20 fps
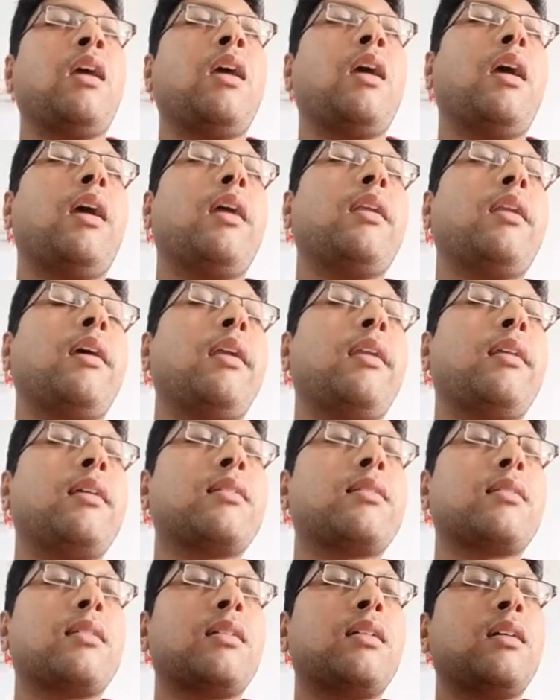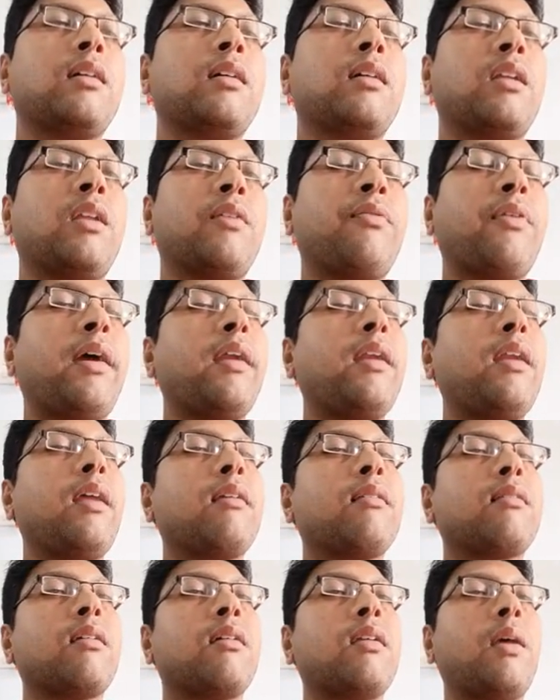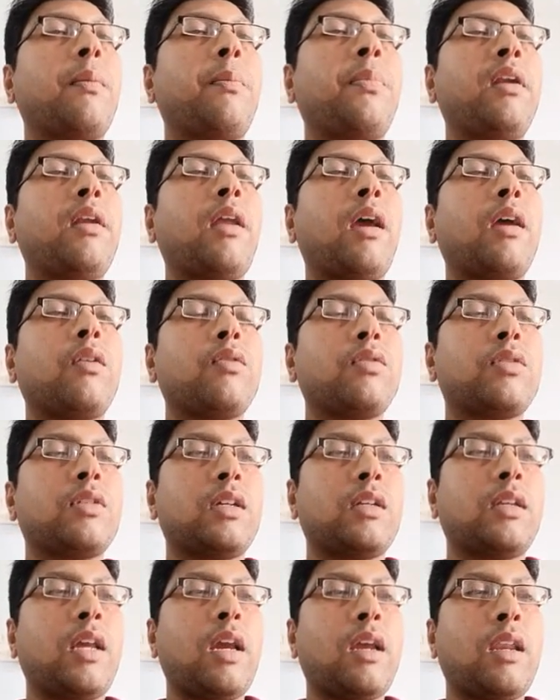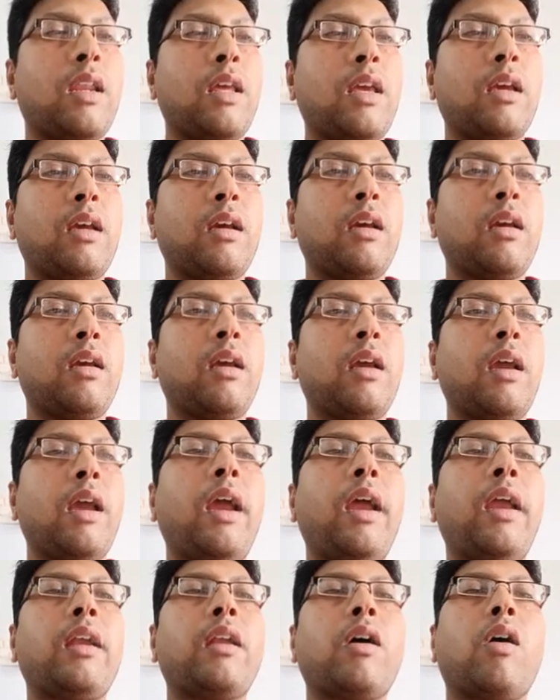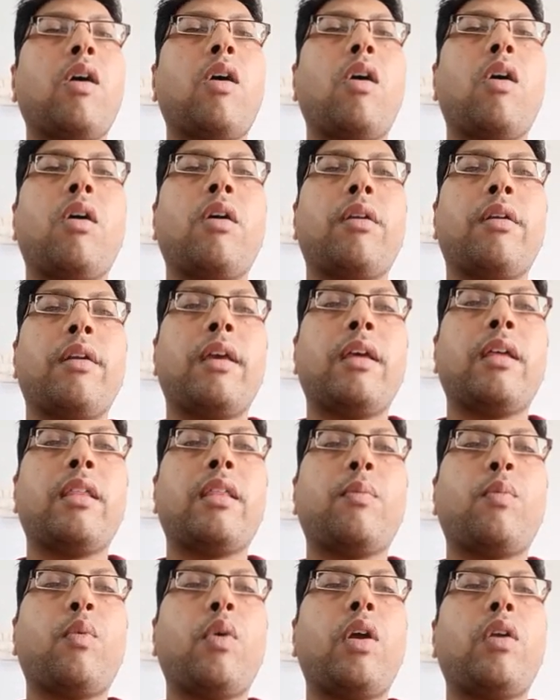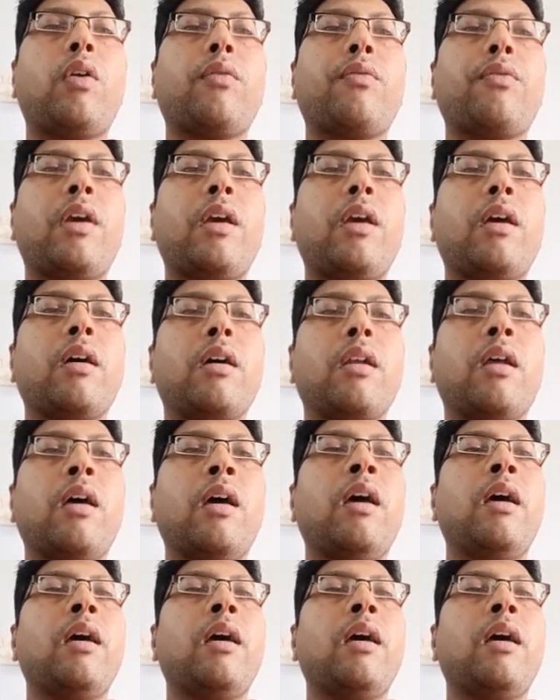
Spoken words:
and it is defined as a rapid diagnostic technique at or near the point of care,